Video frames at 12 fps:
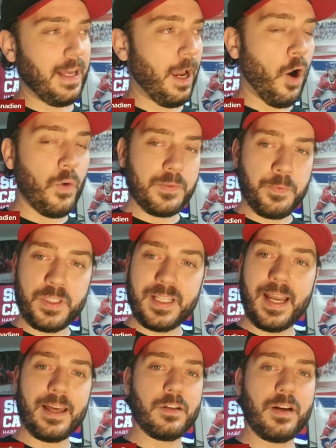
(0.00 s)
They always put
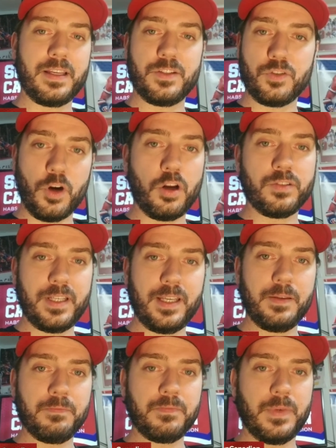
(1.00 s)
together a strong
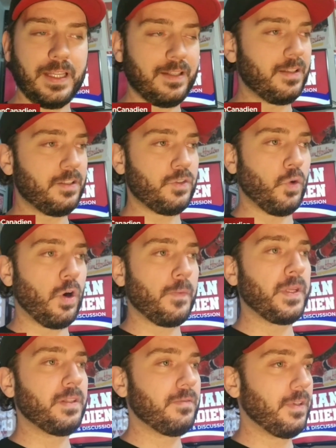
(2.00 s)
team into this
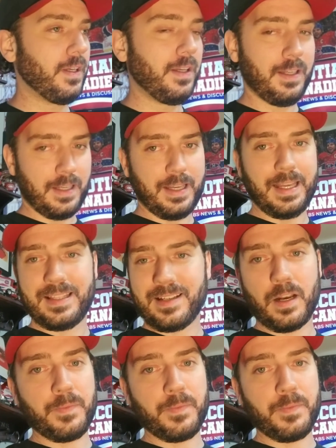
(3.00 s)
tournament. It's